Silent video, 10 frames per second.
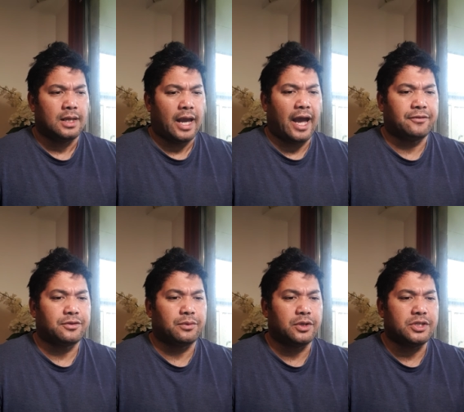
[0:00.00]

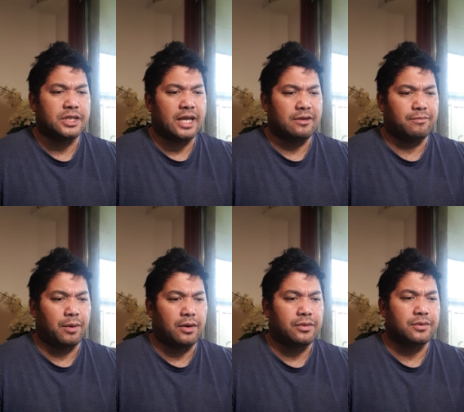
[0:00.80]
Afterward, she gave
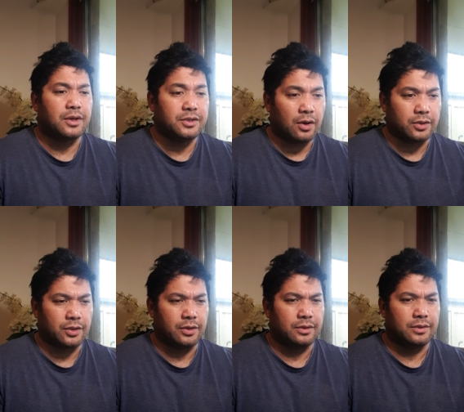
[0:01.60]
birth to a
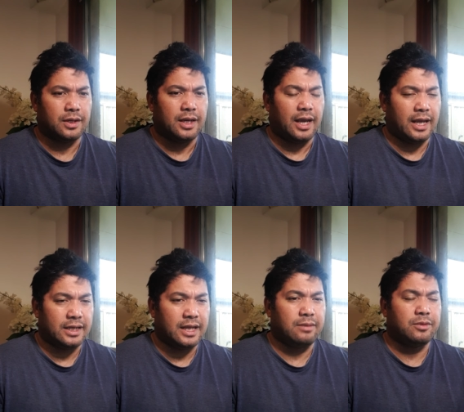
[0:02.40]
daughter
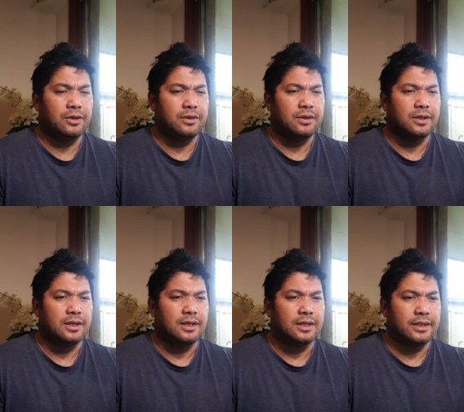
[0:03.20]
and named her
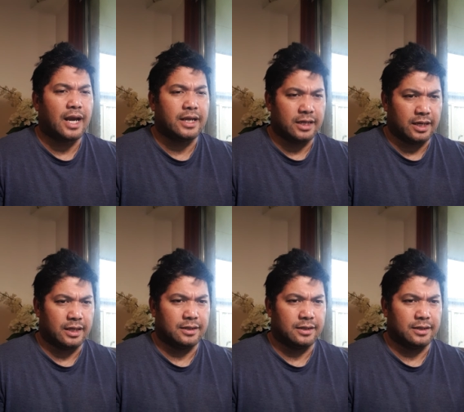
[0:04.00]
Dinah.